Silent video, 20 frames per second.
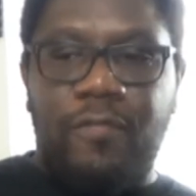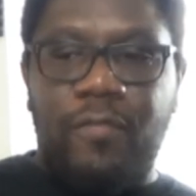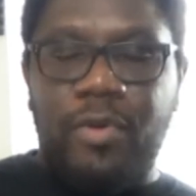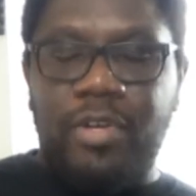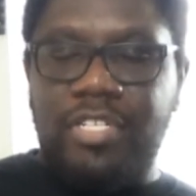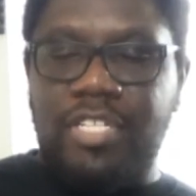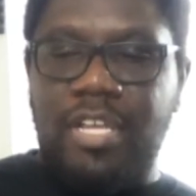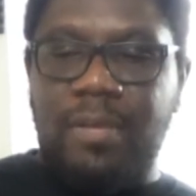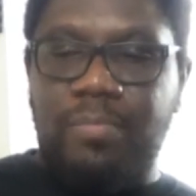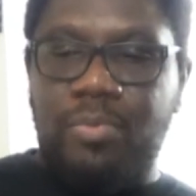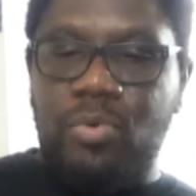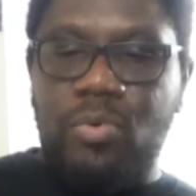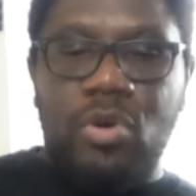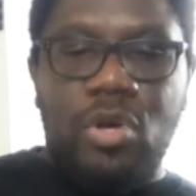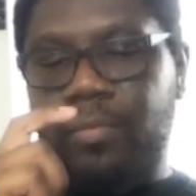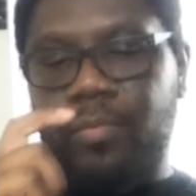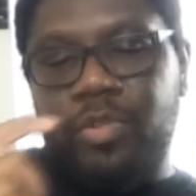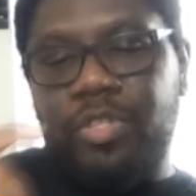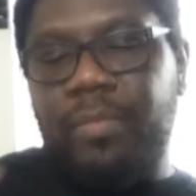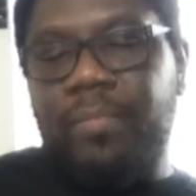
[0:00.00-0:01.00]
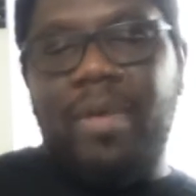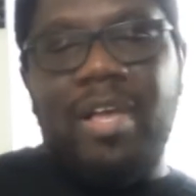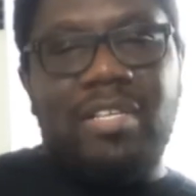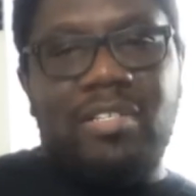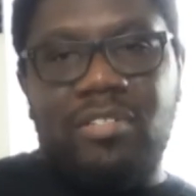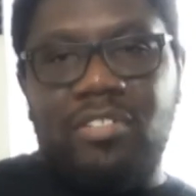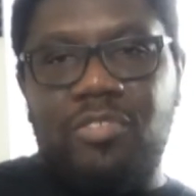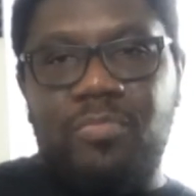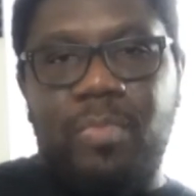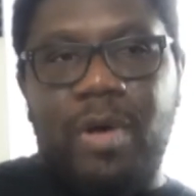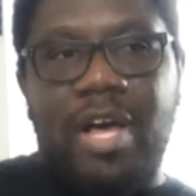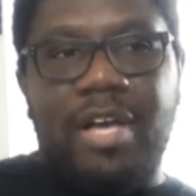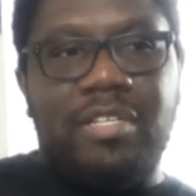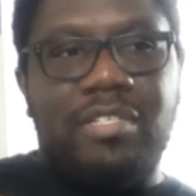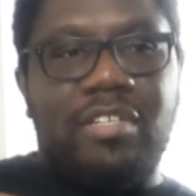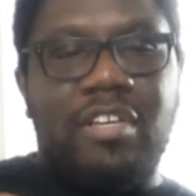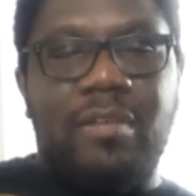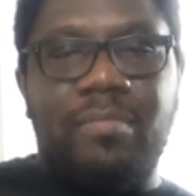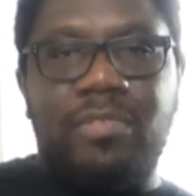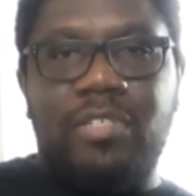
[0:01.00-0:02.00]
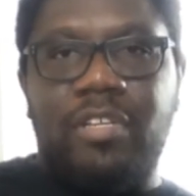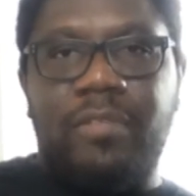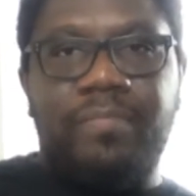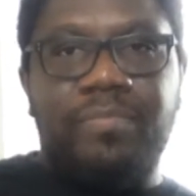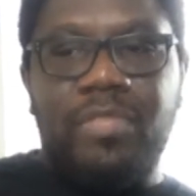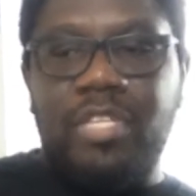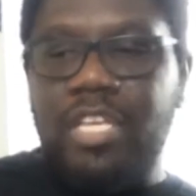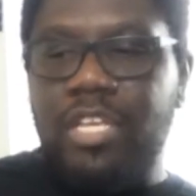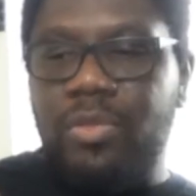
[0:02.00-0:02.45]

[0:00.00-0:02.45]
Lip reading: For example, when the message box comes up,